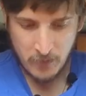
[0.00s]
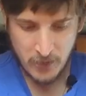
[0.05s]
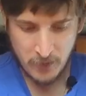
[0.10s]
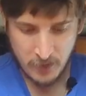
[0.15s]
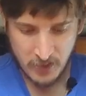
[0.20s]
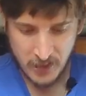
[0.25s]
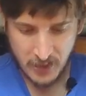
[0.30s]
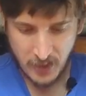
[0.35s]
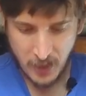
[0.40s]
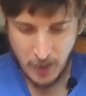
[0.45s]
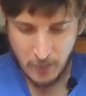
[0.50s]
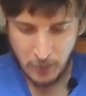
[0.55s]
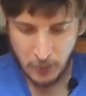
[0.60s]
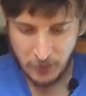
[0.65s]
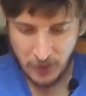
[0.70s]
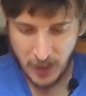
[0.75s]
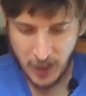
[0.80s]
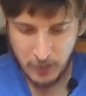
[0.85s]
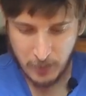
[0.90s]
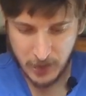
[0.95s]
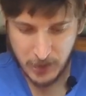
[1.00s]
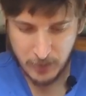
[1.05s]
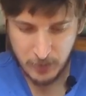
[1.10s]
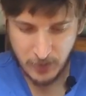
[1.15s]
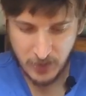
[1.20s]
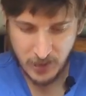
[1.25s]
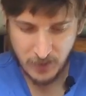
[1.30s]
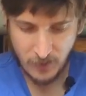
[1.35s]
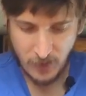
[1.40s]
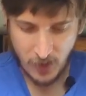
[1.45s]
So there's a couple
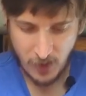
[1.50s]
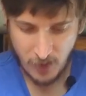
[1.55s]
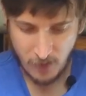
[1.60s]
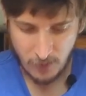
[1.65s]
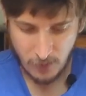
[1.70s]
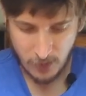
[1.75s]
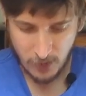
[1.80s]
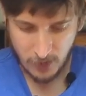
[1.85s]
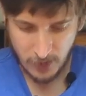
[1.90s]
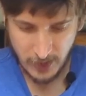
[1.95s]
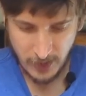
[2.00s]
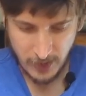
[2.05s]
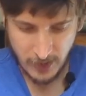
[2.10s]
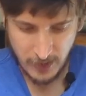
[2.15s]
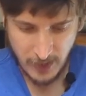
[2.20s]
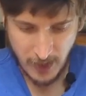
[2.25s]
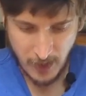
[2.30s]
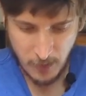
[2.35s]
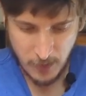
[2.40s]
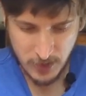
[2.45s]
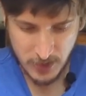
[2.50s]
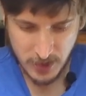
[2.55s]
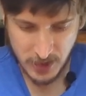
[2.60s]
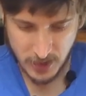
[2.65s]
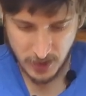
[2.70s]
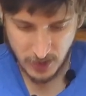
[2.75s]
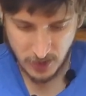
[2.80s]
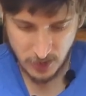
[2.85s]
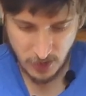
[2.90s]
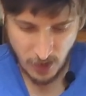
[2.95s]
tablespoons of olive oil here. Now we're just
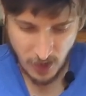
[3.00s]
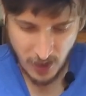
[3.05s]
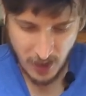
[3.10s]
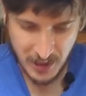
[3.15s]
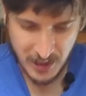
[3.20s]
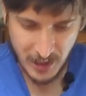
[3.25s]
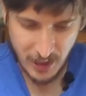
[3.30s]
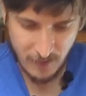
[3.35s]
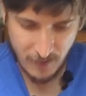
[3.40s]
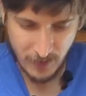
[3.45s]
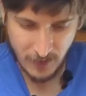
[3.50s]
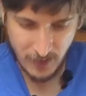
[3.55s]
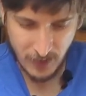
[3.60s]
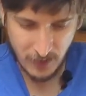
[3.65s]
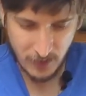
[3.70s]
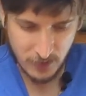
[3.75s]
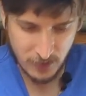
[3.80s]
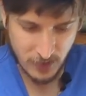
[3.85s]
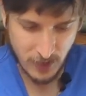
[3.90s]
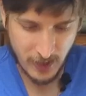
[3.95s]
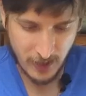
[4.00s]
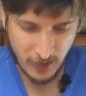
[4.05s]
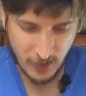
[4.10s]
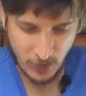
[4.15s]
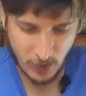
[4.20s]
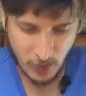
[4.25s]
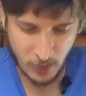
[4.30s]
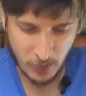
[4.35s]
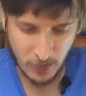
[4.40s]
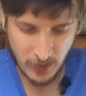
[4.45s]
going to toss everything, try to
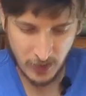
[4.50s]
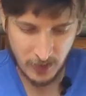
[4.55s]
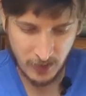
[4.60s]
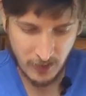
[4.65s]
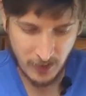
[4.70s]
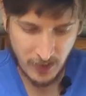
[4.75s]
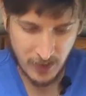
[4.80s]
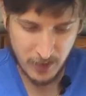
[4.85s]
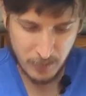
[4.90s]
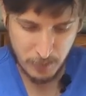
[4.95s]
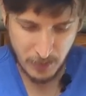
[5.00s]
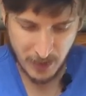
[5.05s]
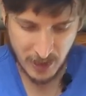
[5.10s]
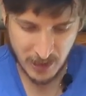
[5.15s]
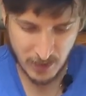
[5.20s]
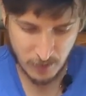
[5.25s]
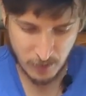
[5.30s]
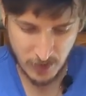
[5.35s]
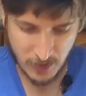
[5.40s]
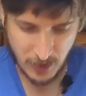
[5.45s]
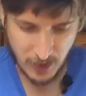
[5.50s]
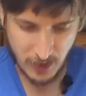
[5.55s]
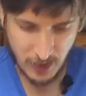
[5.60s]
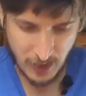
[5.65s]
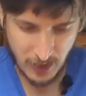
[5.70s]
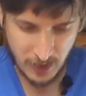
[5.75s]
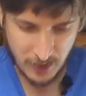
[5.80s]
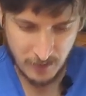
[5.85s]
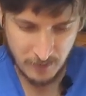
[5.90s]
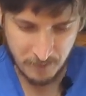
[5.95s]
coat it as best we
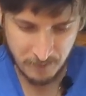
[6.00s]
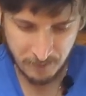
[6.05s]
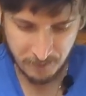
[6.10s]
can.